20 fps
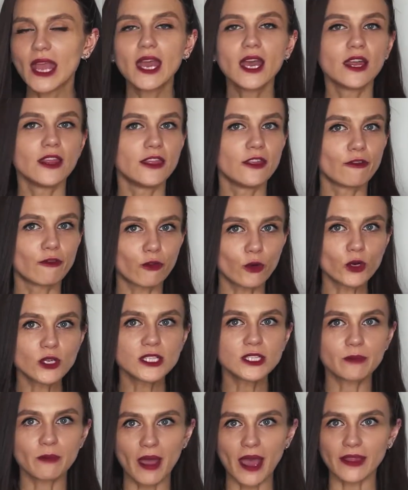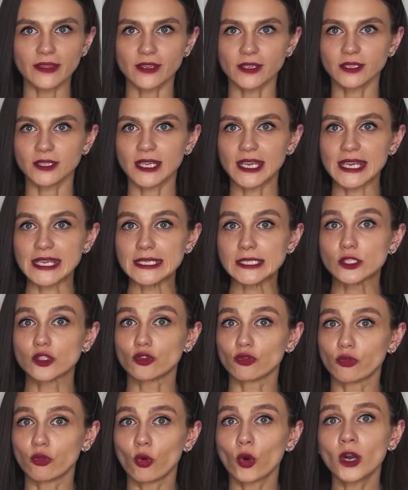The first method is to
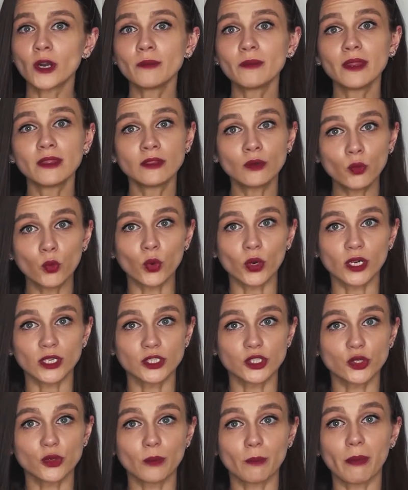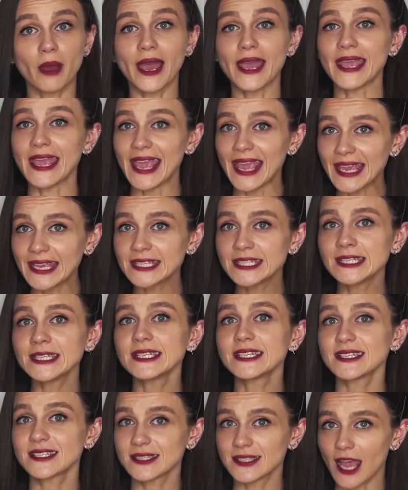form the word by adding
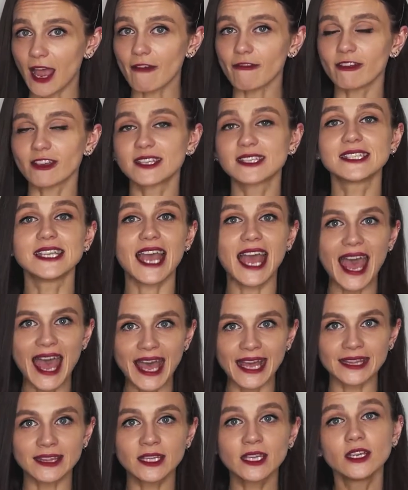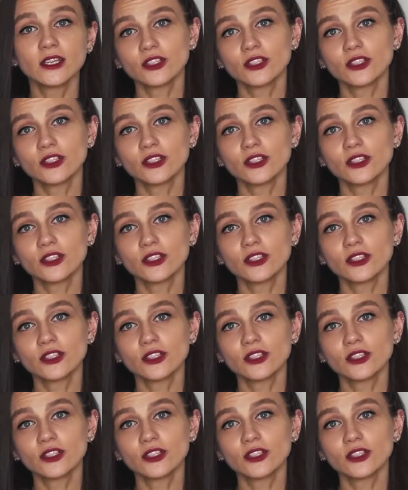suffix "an"